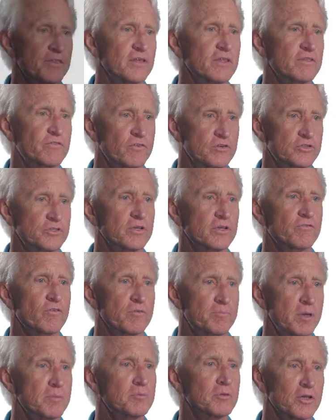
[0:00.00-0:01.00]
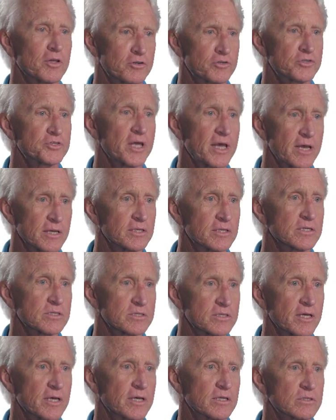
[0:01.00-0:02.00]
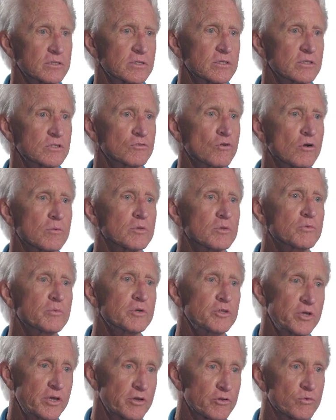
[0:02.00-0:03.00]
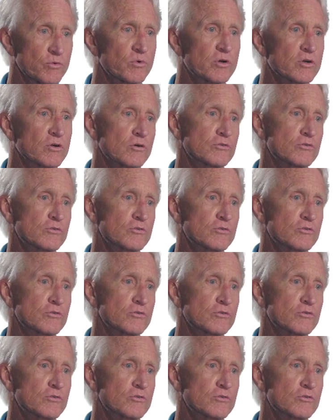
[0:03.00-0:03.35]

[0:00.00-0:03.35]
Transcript: think the first thing for people to understand is that normally when you hear the word